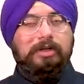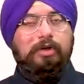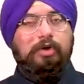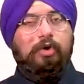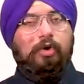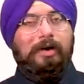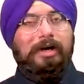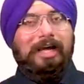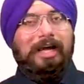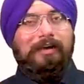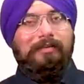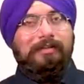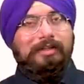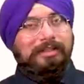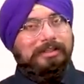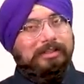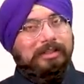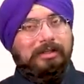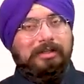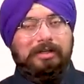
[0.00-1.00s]
not have
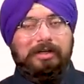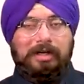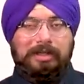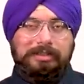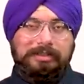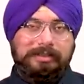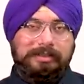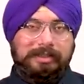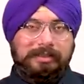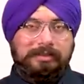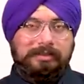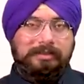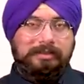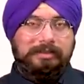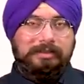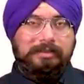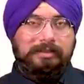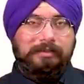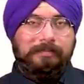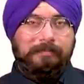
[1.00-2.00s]
this caste
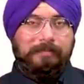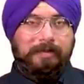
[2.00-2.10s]
census,